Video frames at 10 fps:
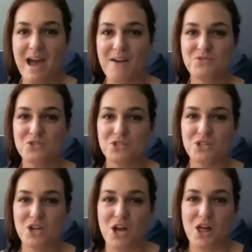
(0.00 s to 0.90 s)
after
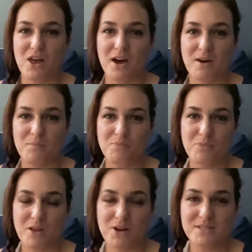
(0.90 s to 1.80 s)

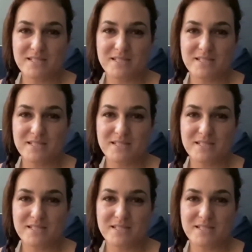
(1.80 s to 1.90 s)
our